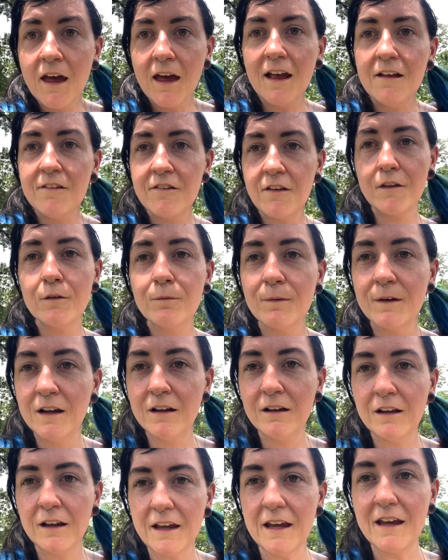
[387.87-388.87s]
is that the
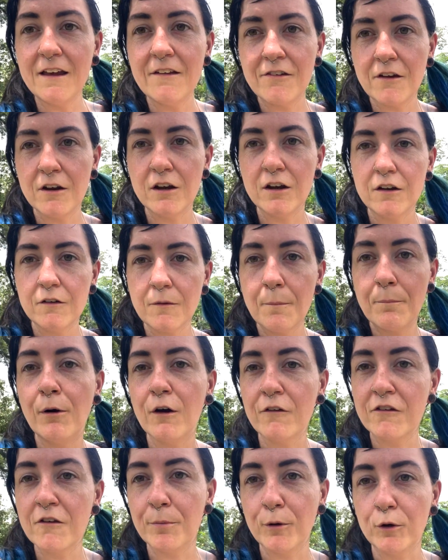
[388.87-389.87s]
Riel isn't
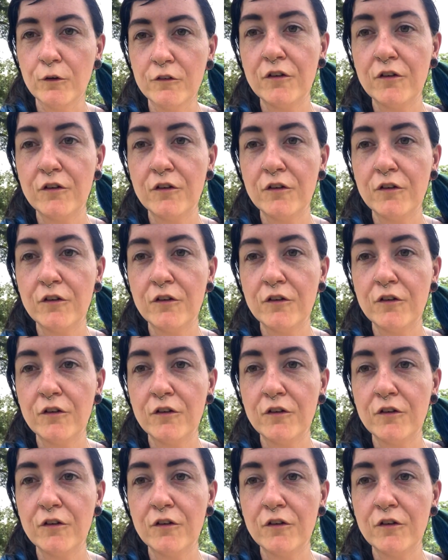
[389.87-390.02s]
possible